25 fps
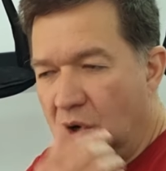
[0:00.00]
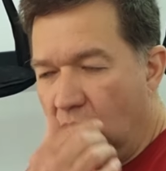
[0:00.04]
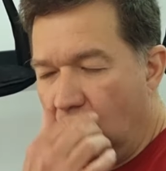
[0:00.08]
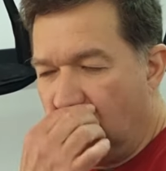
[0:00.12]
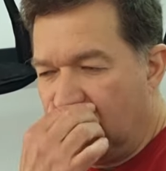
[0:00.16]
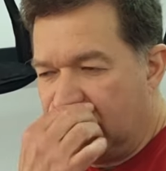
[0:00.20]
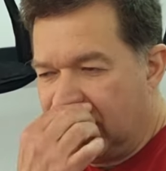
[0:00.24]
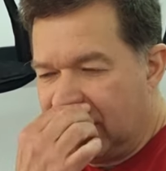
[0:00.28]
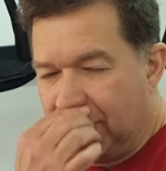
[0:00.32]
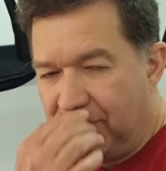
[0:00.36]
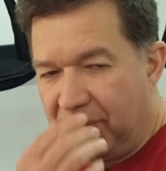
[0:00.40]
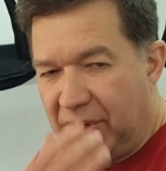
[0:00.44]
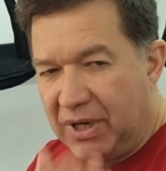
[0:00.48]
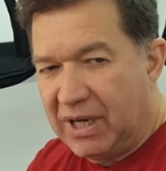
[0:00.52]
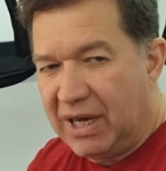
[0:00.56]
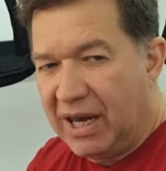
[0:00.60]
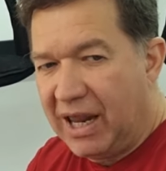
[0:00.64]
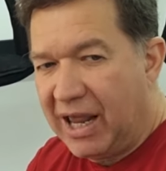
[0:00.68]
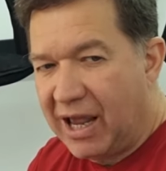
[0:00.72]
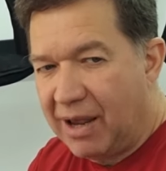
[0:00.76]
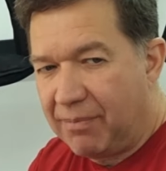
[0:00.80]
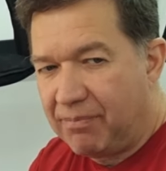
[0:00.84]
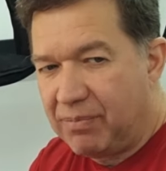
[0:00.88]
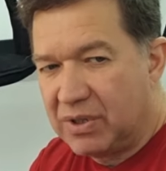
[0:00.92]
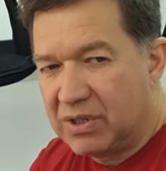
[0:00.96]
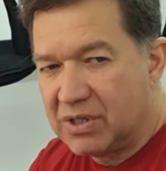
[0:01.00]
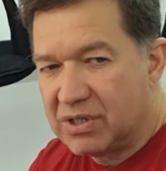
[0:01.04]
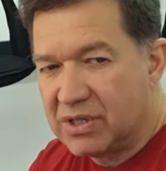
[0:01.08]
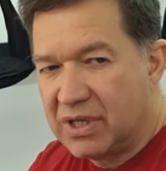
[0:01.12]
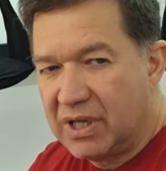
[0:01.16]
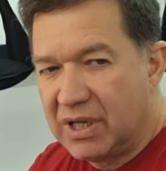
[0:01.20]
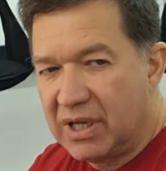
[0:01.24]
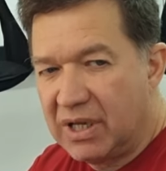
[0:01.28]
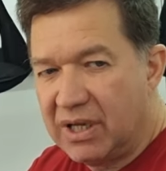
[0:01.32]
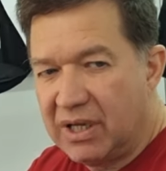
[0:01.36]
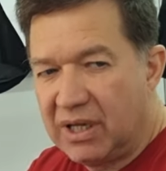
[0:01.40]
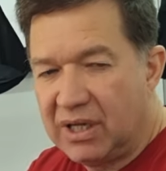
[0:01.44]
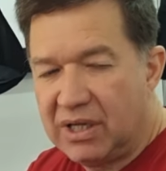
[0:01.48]
What typically happens
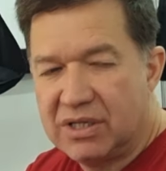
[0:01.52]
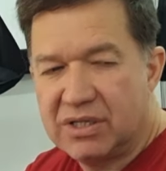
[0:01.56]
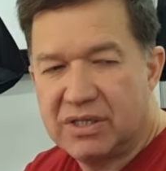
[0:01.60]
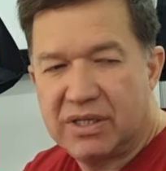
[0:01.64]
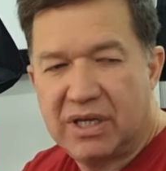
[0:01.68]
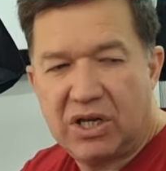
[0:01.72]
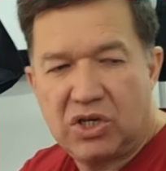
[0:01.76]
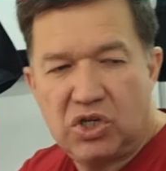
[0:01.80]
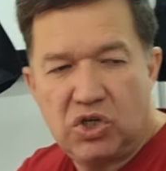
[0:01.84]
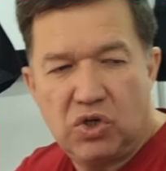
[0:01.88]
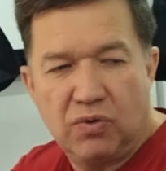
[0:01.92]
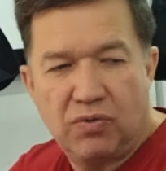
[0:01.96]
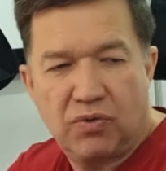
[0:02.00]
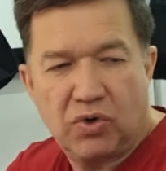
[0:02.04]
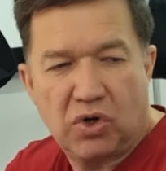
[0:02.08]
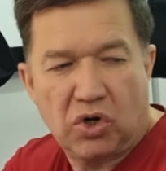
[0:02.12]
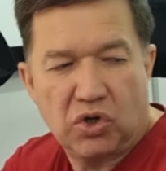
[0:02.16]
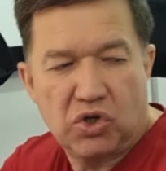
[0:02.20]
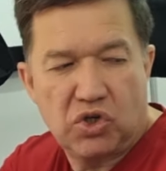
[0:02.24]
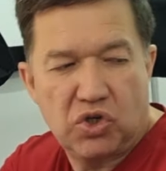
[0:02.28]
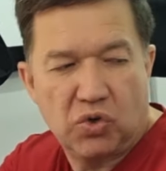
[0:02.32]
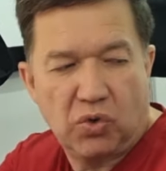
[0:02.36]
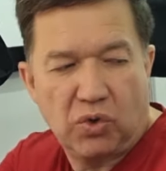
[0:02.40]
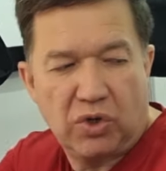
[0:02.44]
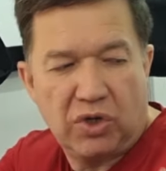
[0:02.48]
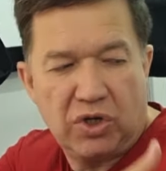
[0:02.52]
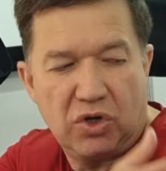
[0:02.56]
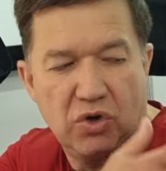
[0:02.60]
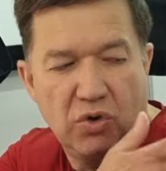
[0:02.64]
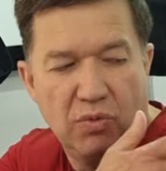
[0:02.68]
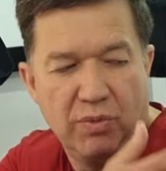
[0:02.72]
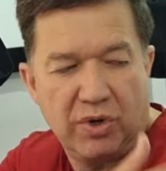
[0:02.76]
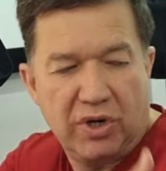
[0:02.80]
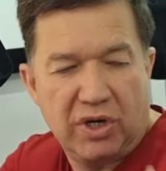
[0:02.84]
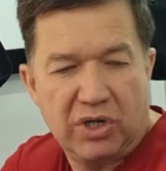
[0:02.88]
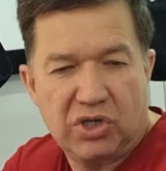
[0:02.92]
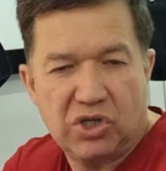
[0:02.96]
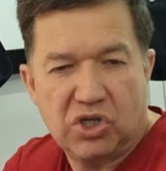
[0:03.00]
there is that you've got your
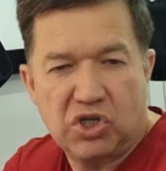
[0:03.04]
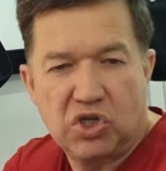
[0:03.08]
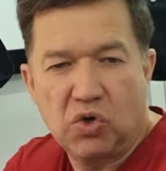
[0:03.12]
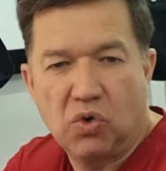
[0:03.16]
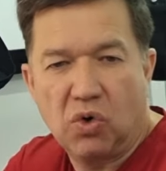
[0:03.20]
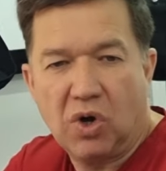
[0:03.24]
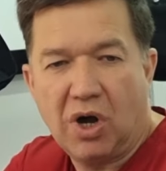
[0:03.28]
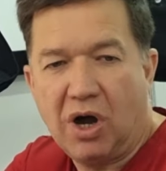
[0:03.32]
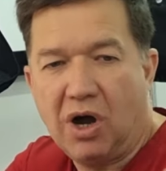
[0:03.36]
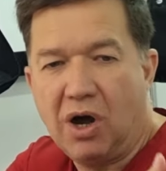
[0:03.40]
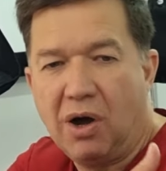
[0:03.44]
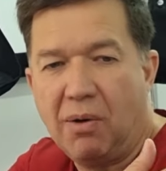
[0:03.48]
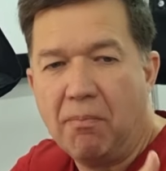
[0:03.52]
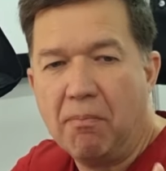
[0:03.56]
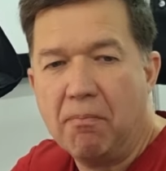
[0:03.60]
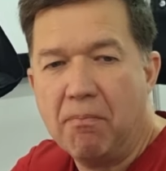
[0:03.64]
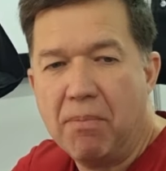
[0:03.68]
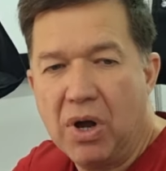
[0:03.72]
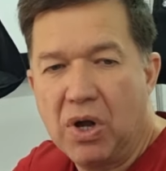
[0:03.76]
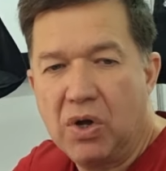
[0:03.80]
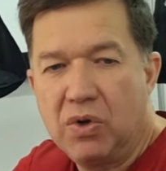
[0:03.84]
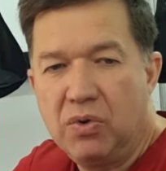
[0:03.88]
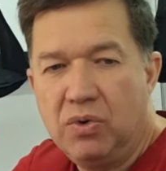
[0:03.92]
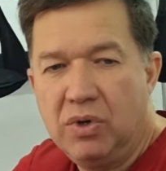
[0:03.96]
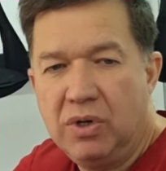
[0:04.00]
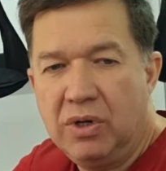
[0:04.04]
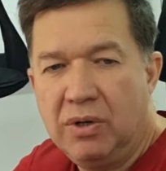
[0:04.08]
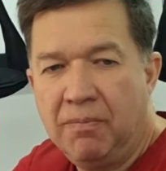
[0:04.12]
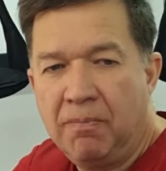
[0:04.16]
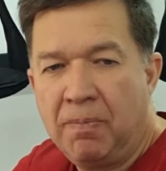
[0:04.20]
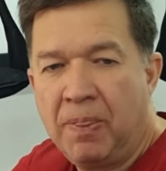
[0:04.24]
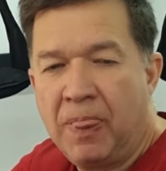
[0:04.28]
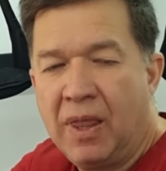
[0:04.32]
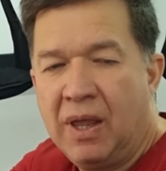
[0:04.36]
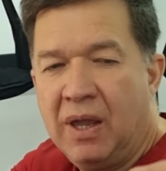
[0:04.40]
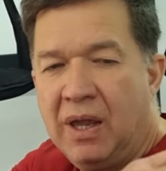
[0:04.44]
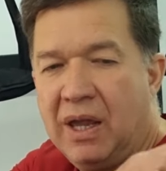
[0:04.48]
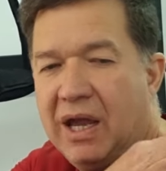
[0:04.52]
humerus, your arm bone,
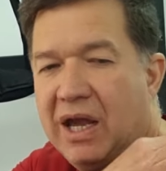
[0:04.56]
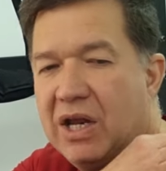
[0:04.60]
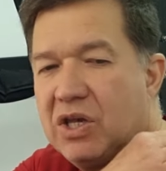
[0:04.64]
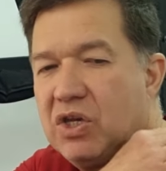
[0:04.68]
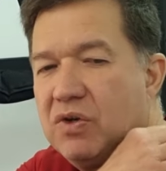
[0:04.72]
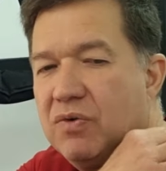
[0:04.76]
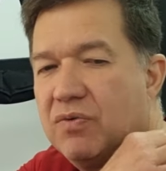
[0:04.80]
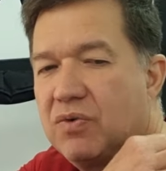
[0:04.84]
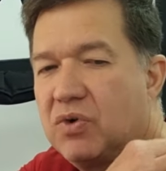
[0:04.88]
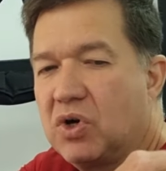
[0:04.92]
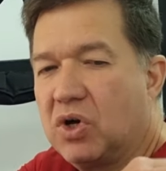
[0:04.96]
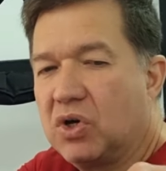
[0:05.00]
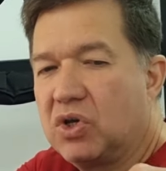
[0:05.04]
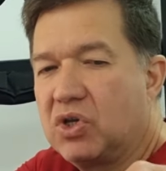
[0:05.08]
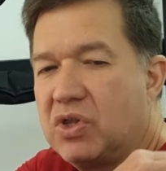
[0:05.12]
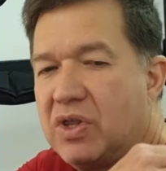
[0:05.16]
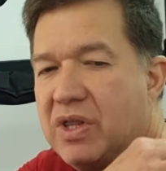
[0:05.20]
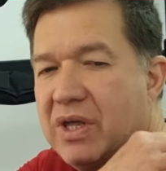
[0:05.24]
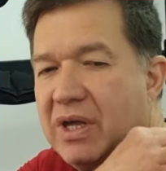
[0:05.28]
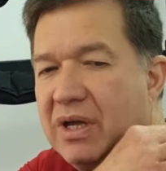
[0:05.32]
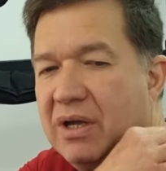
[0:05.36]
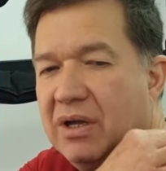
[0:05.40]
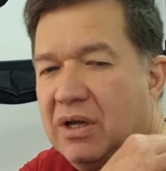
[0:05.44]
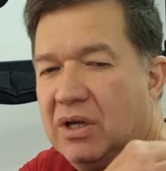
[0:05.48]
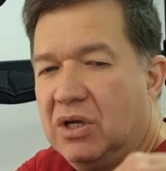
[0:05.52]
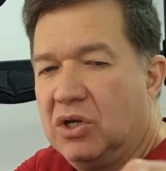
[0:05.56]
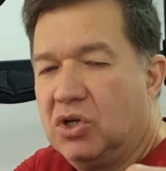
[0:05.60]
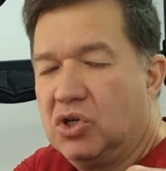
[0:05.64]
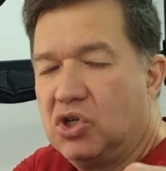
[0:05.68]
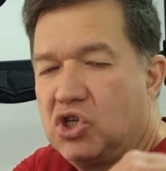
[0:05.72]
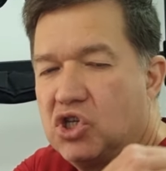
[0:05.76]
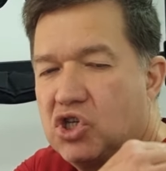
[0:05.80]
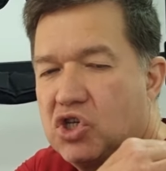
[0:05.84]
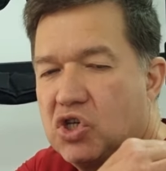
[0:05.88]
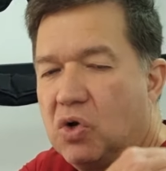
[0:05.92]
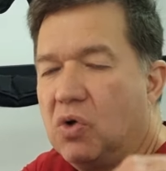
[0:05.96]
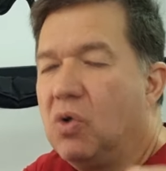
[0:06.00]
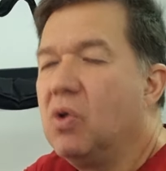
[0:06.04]
and you've got the
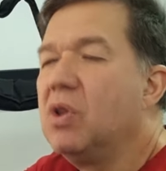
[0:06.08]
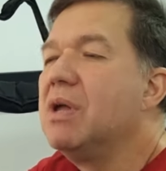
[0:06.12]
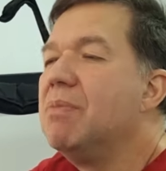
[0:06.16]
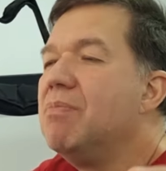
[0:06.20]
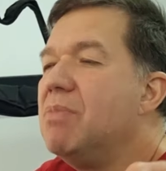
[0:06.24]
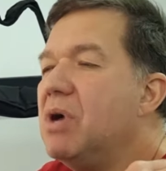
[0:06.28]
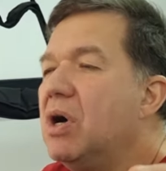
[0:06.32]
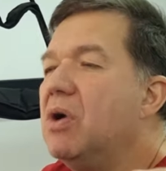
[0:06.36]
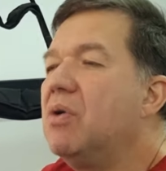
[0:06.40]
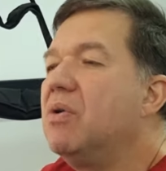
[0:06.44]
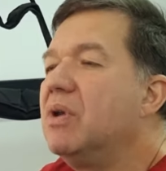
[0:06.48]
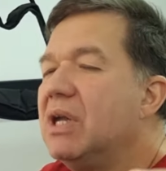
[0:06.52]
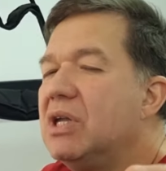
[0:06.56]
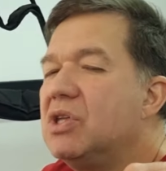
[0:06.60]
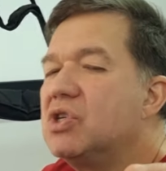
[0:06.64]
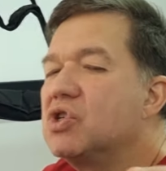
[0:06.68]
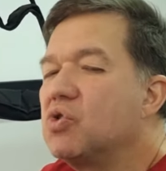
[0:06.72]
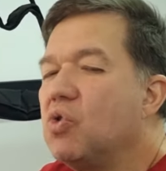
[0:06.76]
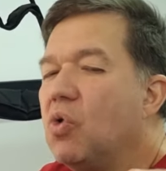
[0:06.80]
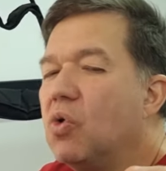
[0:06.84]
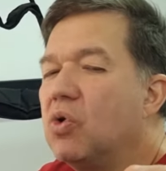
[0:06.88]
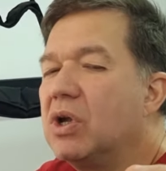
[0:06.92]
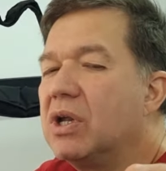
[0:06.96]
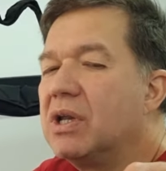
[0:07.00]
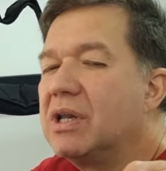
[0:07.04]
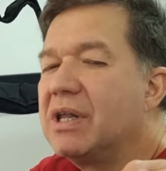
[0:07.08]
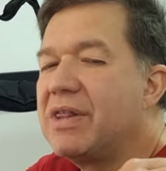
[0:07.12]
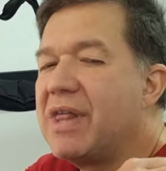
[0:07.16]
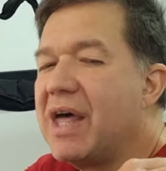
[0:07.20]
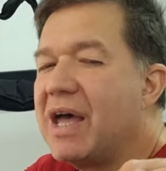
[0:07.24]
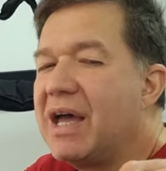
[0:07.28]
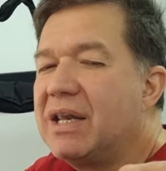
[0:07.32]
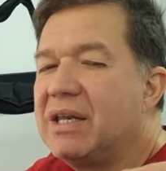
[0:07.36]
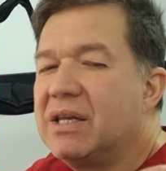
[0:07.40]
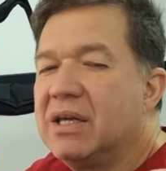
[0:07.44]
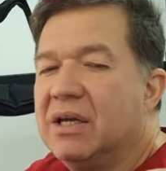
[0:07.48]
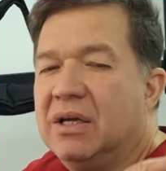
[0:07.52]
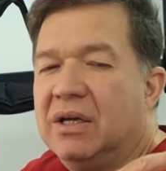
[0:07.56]
shoulder bone, let's call it
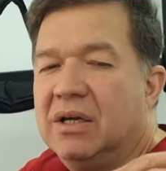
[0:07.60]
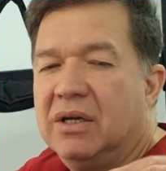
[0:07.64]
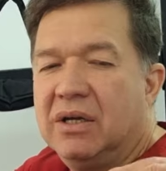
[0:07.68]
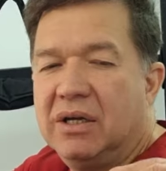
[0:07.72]
that.